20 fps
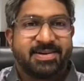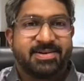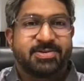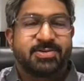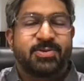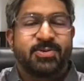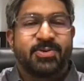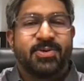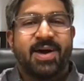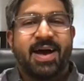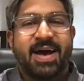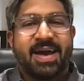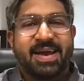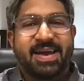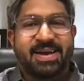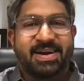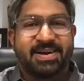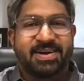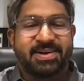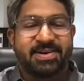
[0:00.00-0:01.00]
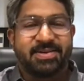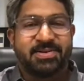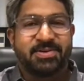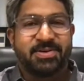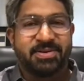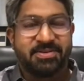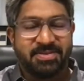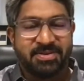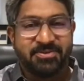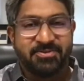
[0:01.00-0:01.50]
So, hi, good
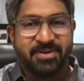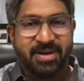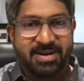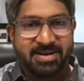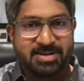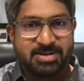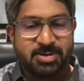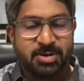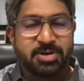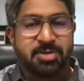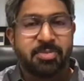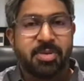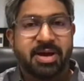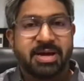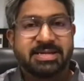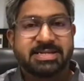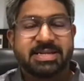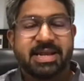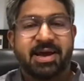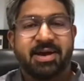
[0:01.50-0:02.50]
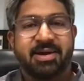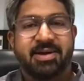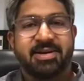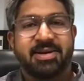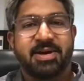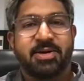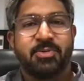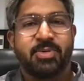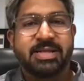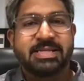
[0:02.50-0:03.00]
evening, friends. Dr. Mahesh Nair
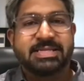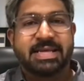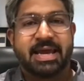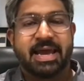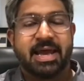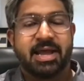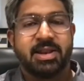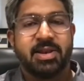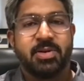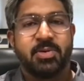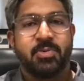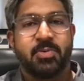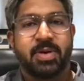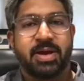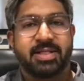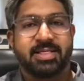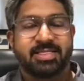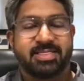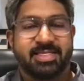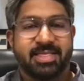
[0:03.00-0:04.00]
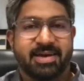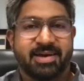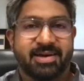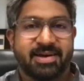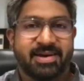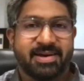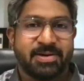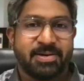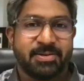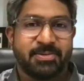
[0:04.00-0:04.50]
here once again with
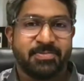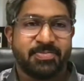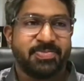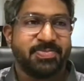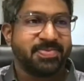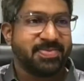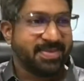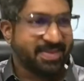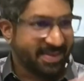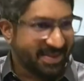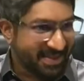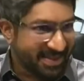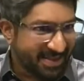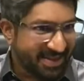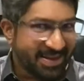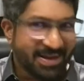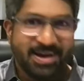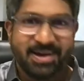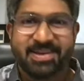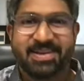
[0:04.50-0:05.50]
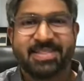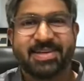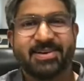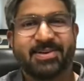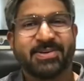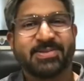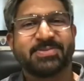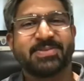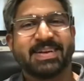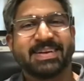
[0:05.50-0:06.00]
another
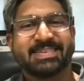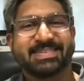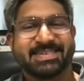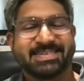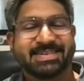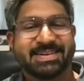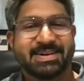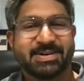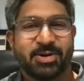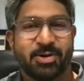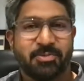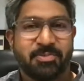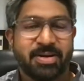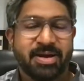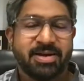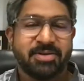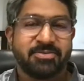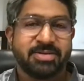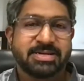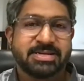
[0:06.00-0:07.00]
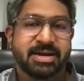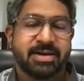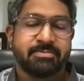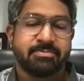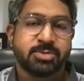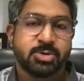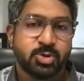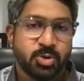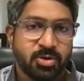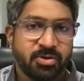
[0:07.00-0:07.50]
cosmetic surgery topic, which I'm
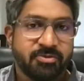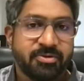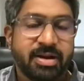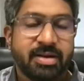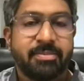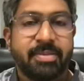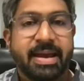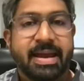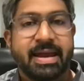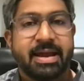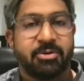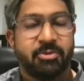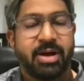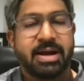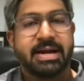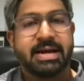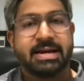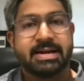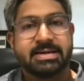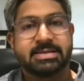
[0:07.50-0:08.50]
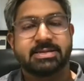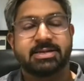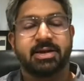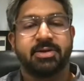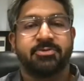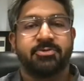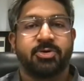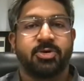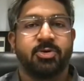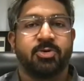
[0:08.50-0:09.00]
sure will be quite interesting
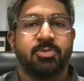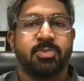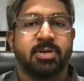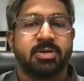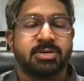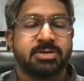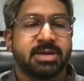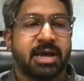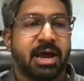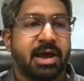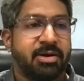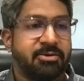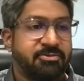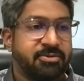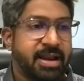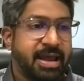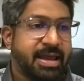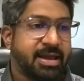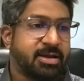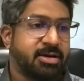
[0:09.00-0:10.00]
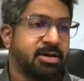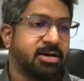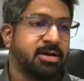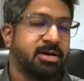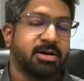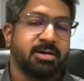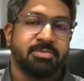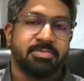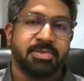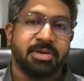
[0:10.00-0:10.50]
for you because I have
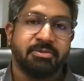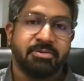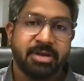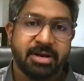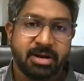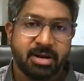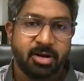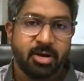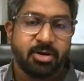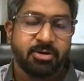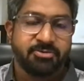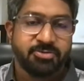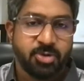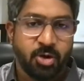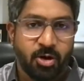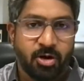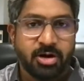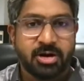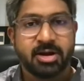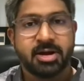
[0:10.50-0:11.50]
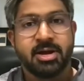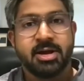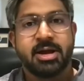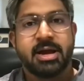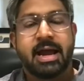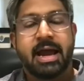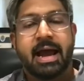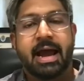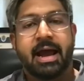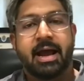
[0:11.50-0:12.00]
given it a lot of thought,
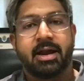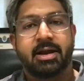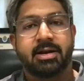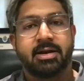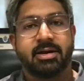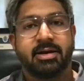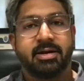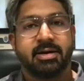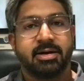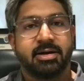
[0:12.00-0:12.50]
and